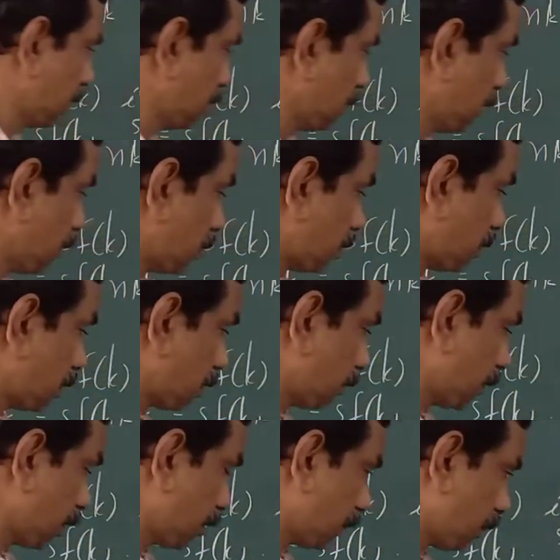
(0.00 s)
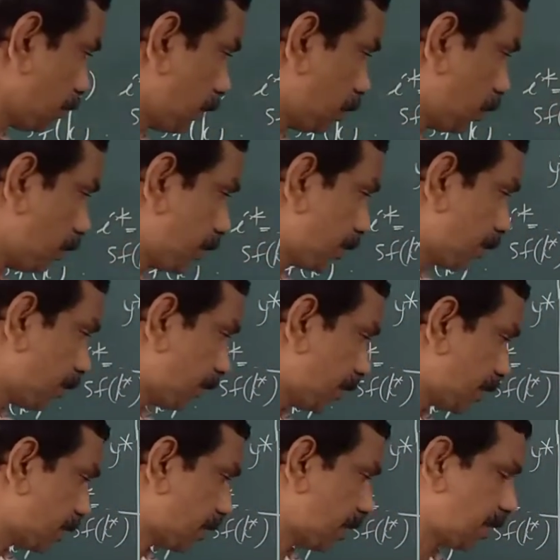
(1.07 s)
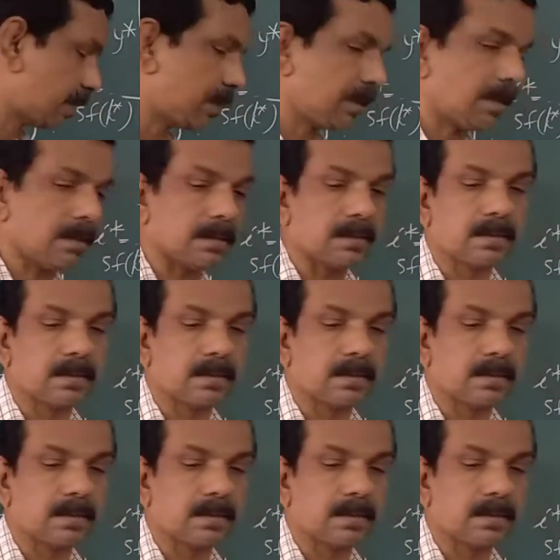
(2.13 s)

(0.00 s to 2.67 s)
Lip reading: economy move towards k star.